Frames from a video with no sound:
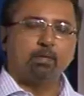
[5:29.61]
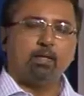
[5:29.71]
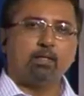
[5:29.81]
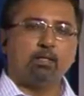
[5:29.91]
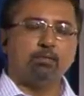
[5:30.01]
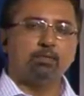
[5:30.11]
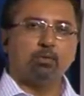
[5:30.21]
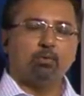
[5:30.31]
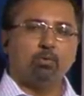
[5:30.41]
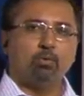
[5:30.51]
and covers a
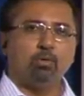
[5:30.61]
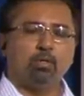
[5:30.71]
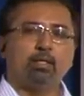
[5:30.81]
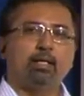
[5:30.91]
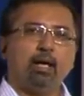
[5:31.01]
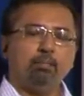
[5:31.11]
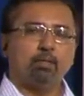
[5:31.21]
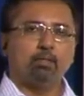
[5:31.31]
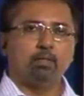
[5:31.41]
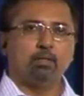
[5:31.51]
whole
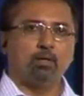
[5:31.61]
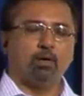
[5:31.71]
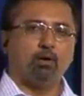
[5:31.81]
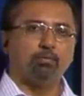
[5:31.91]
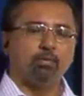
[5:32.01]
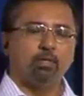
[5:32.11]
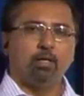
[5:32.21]
gamut of